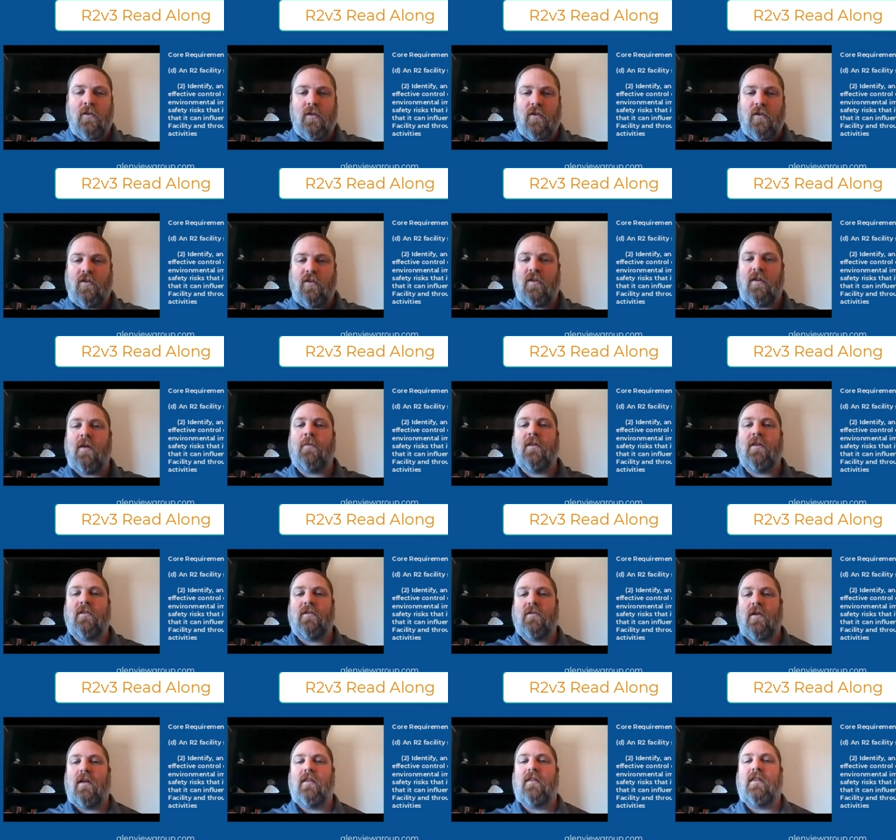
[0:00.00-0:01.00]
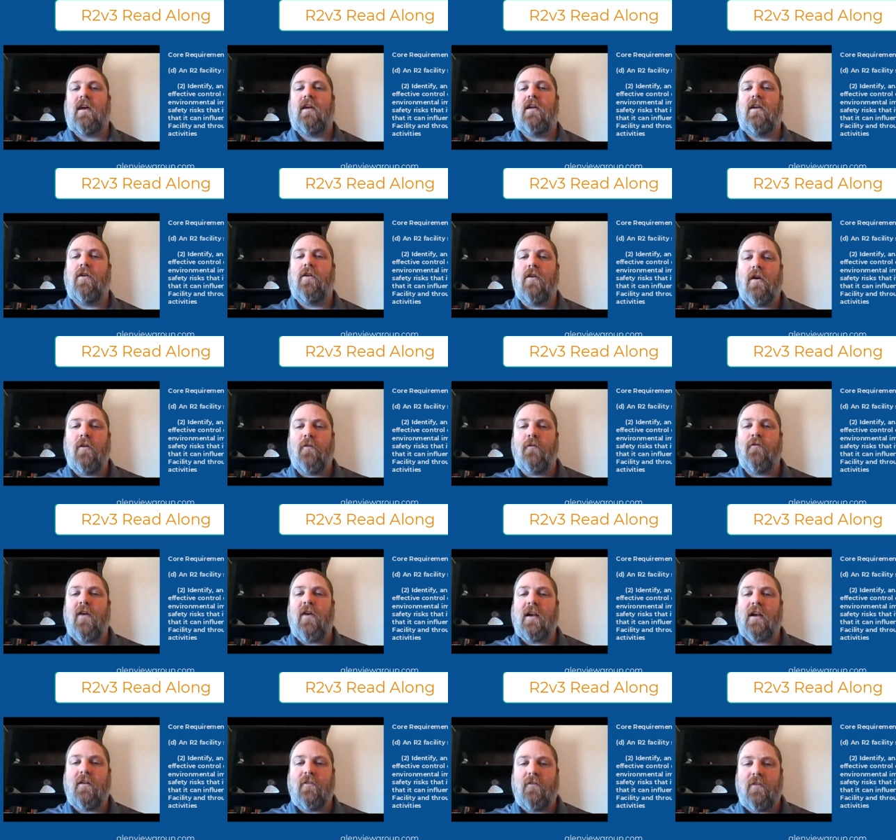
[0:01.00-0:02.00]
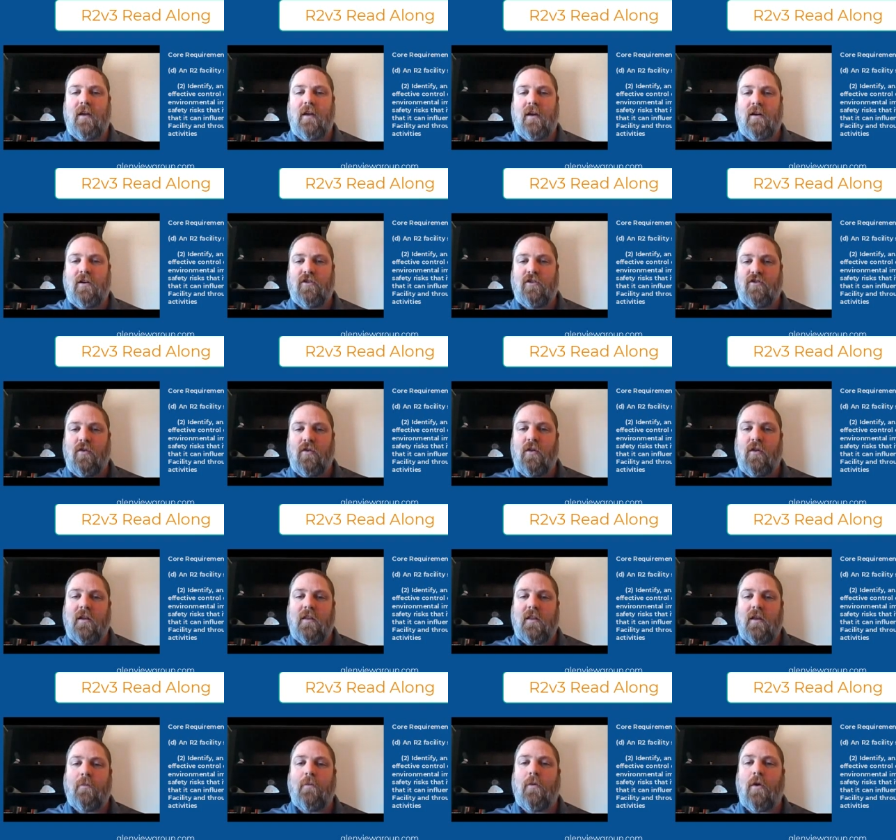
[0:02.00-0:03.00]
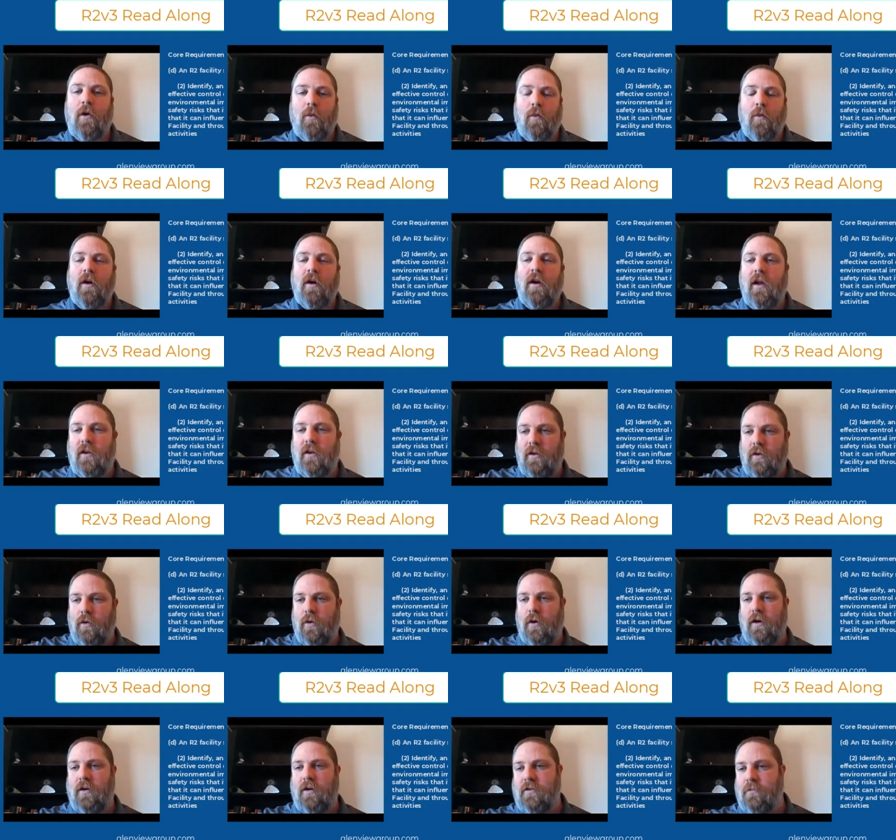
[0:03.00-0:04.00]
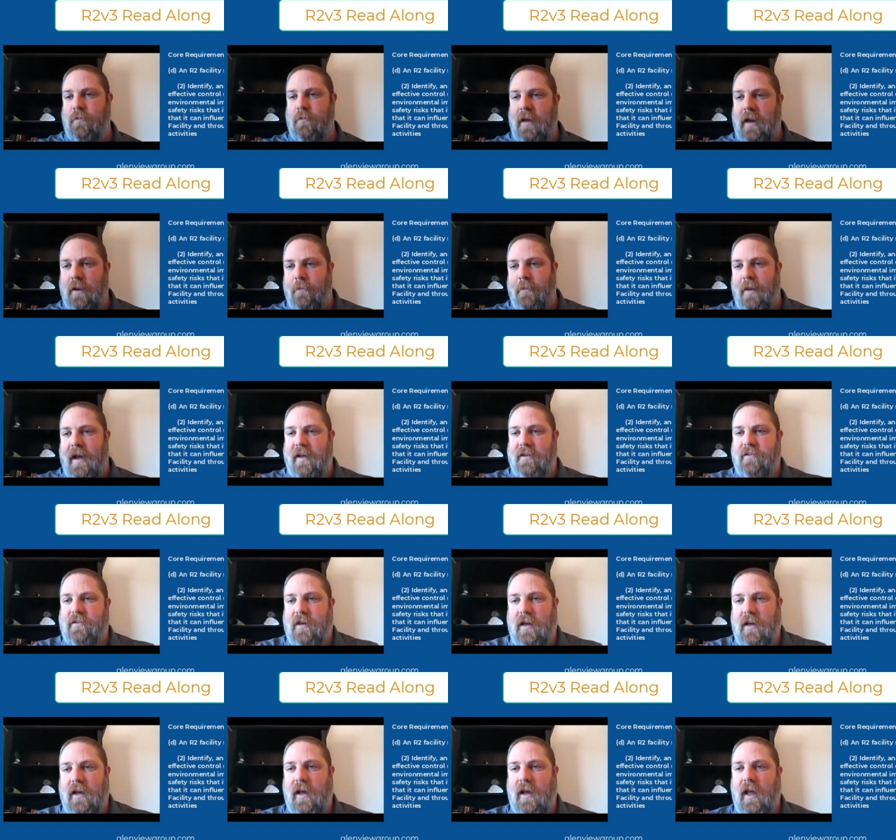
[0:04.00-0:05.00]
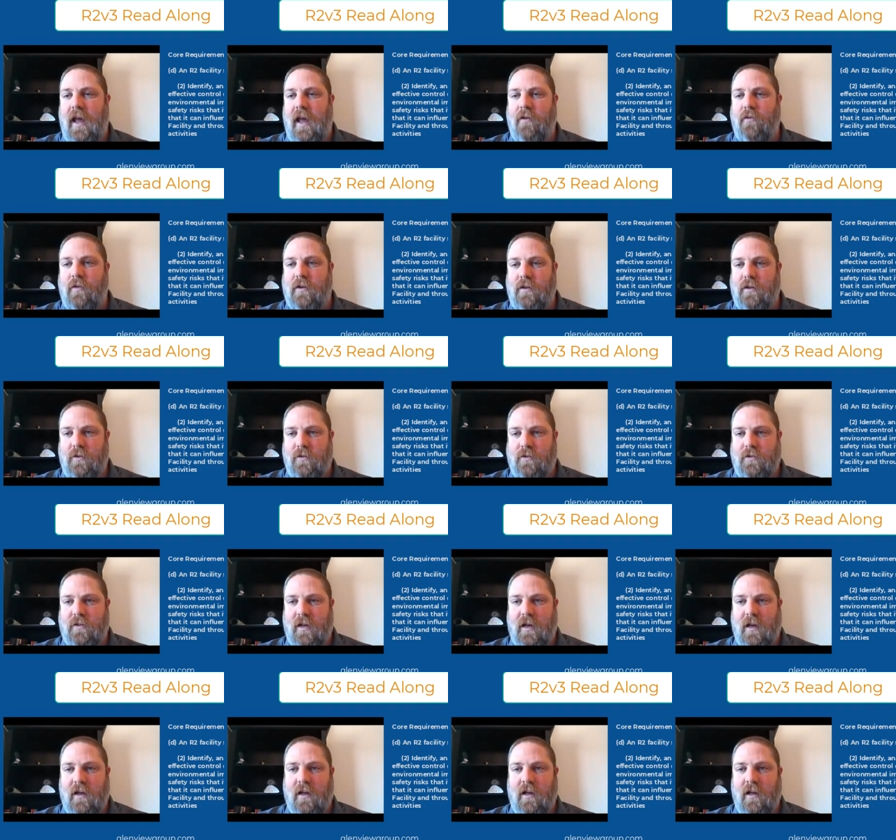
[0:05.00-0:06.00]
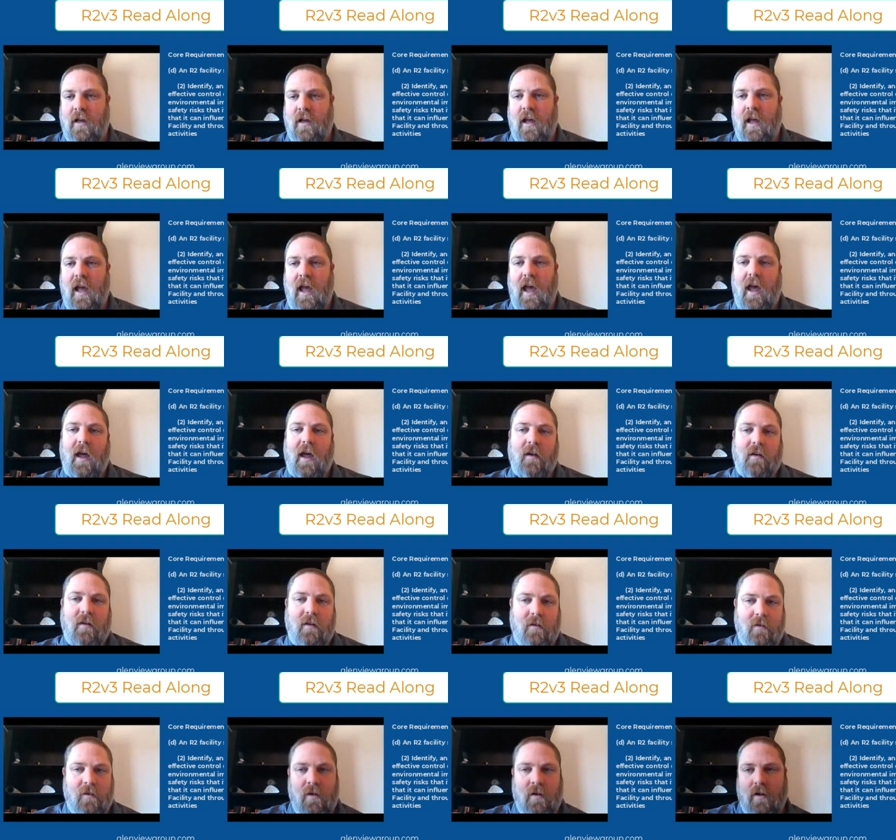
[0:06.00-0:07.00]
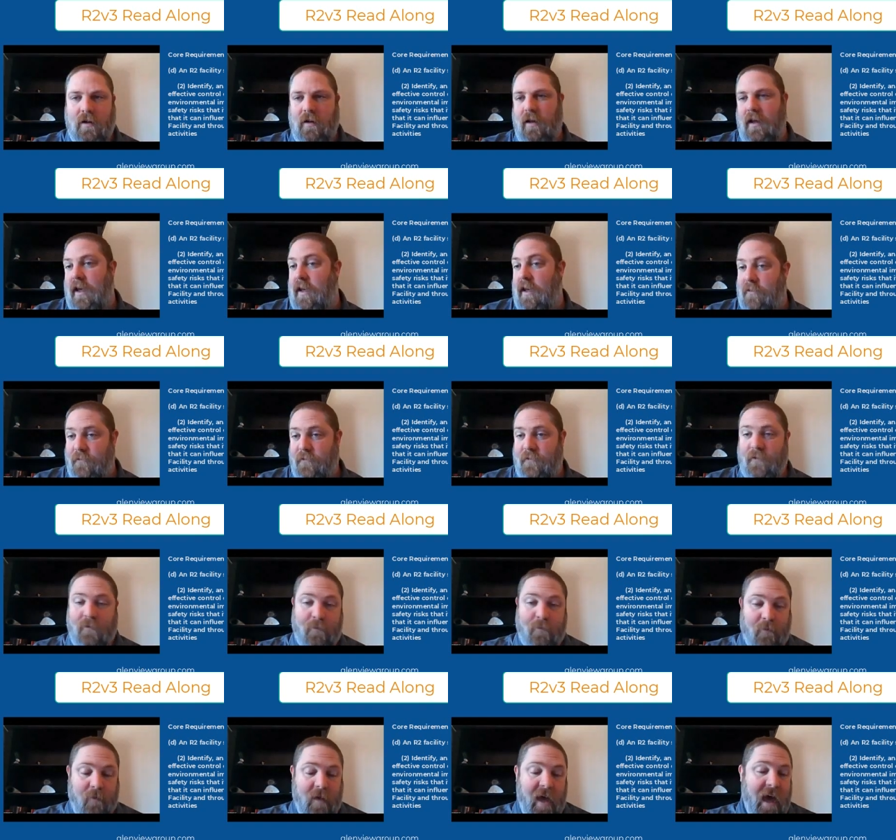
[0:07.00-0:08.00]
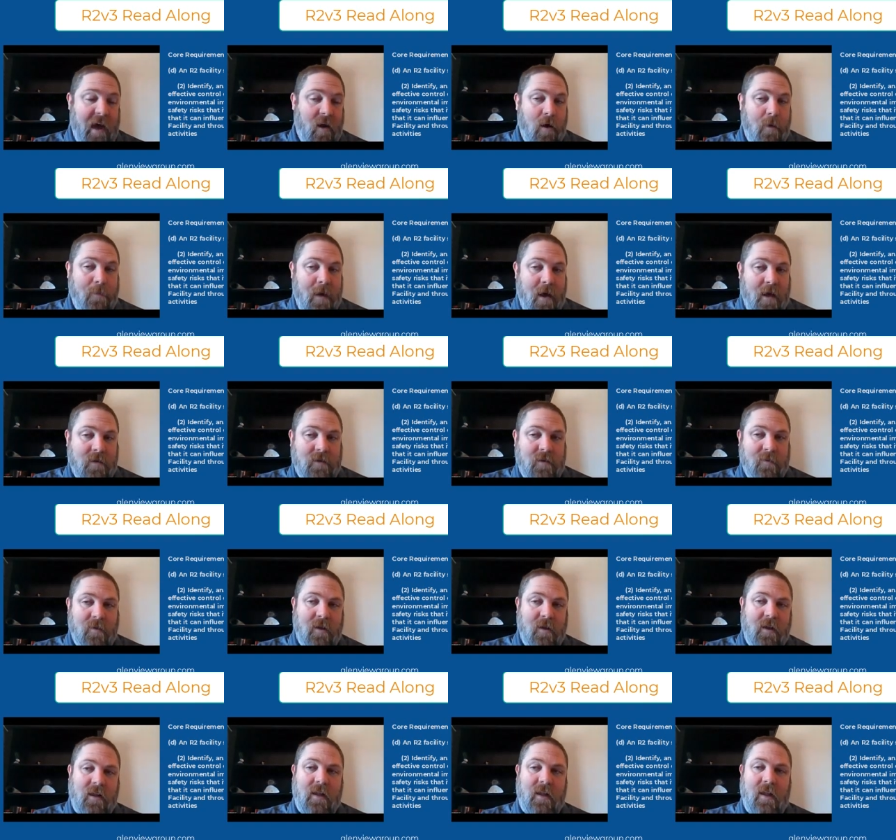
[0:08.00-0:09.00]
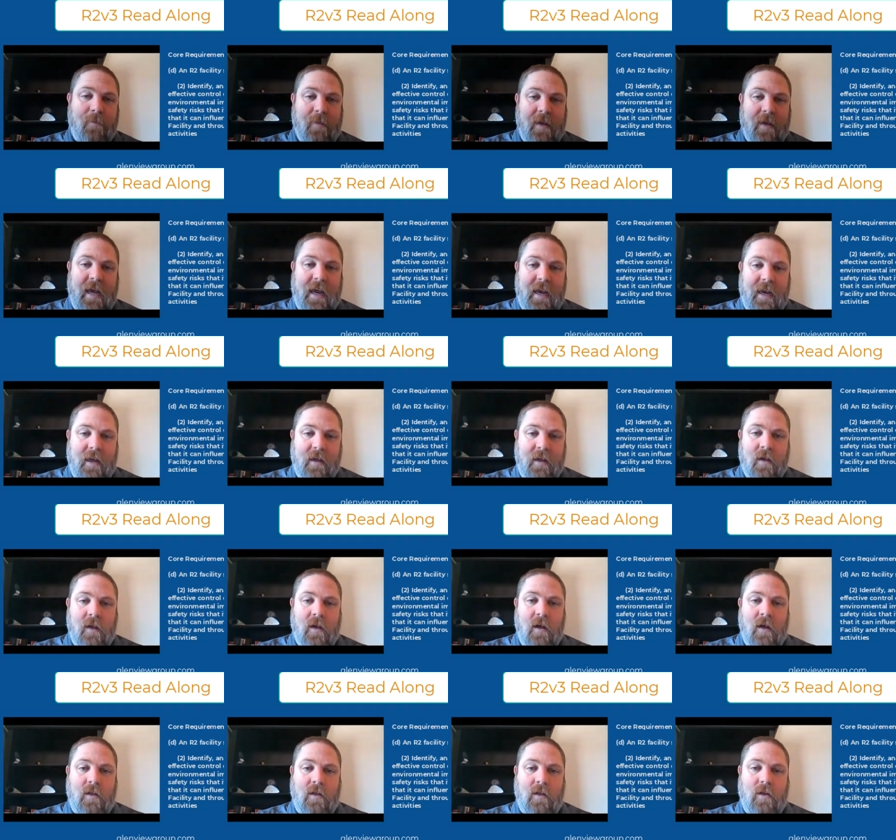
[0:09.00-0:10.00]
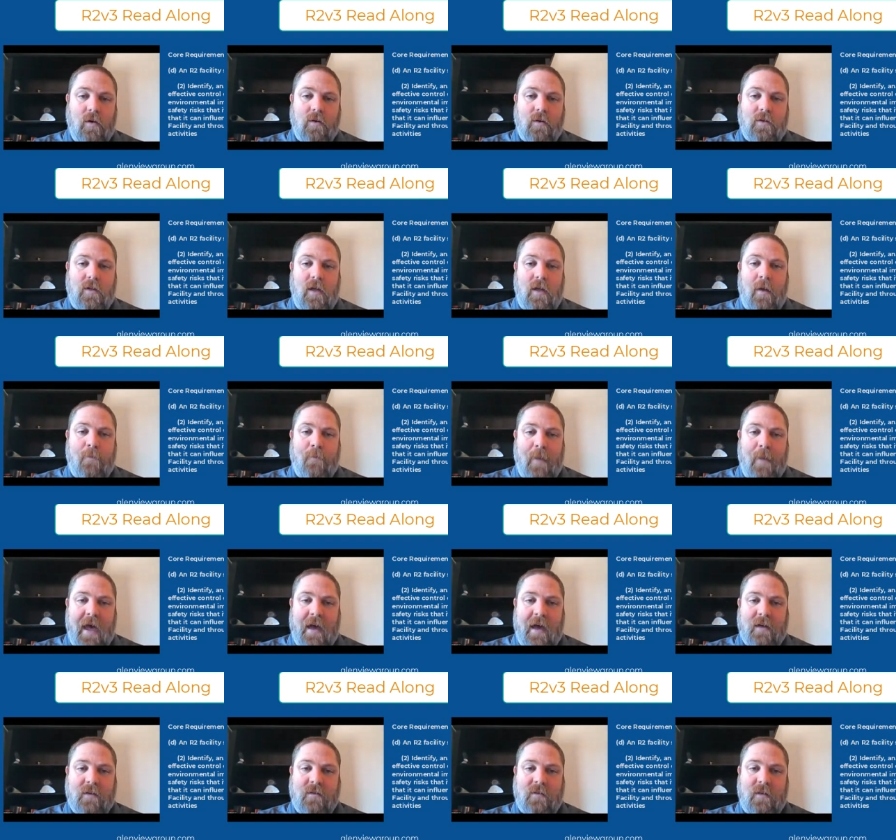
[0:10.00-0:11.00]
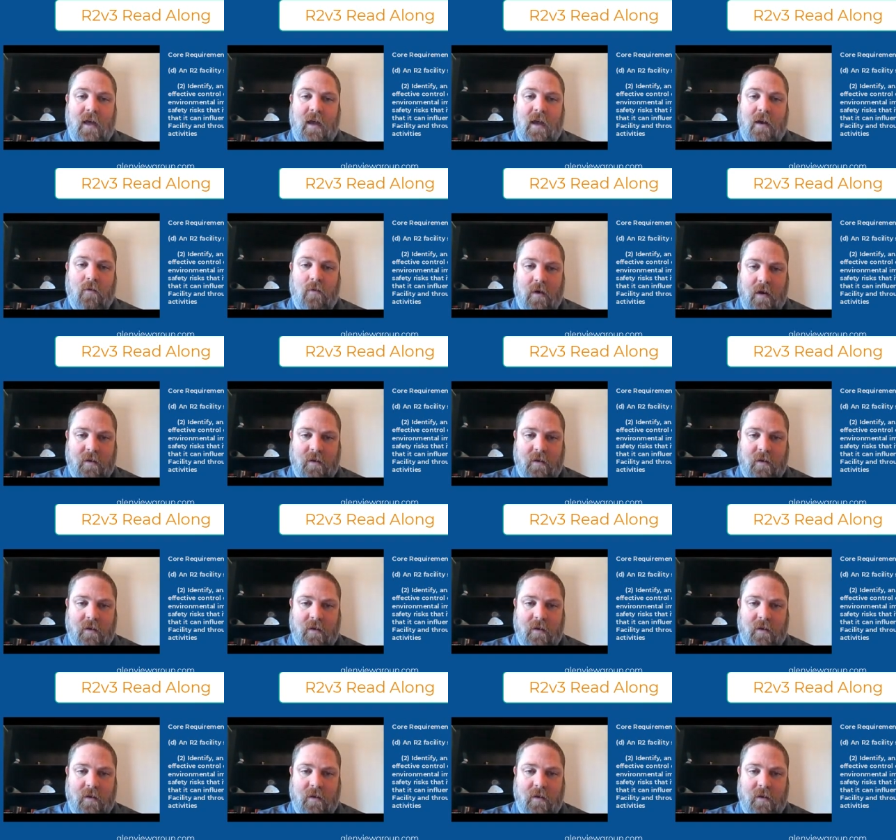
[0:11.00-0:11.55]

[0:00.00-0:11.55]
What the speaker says: to demonstrate that you're effectively controlling them or working towards minimizing and reducing, and if at all possible, eliminating those impacts and